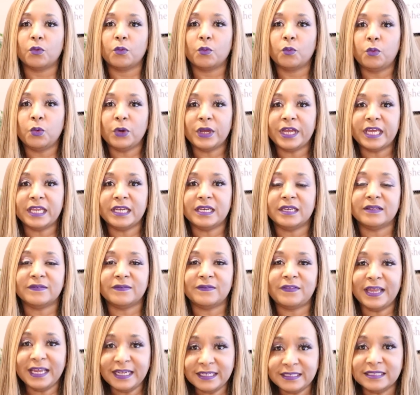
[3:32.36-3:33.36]
When
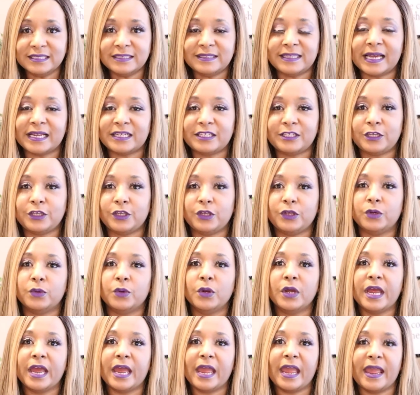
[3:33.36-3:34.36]
they did that to
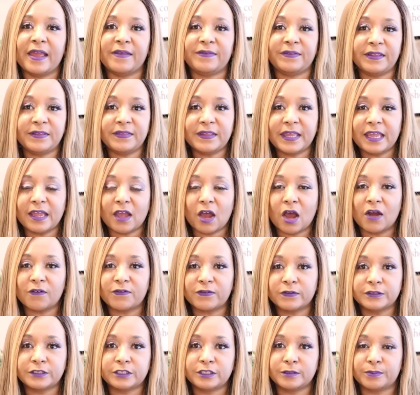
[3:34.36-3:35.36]
you, and then they
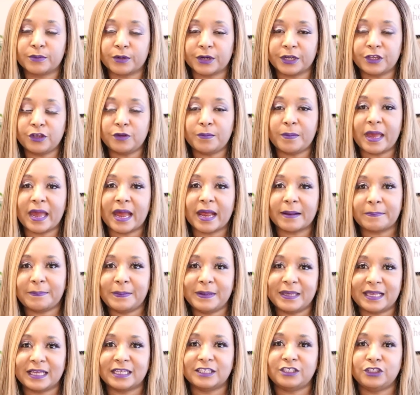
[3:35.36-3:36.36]
offered to bring you back
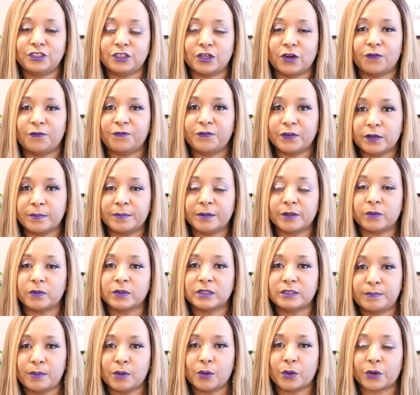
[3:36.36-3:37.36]
because, you know, filming
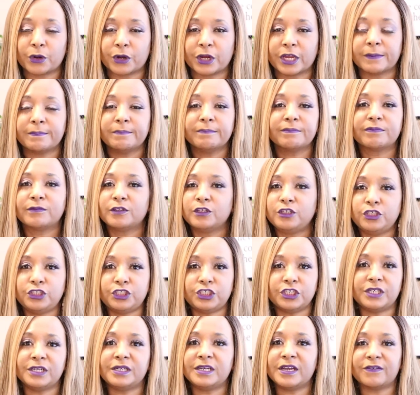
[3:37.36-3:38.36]
was boring, you
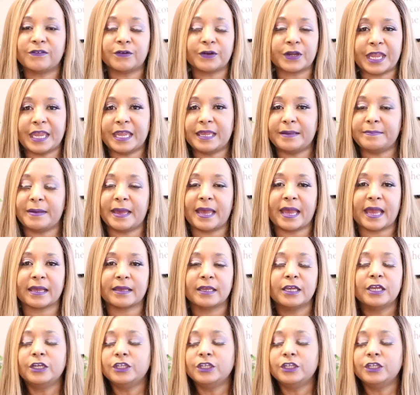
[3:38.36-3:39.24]
should have never came back.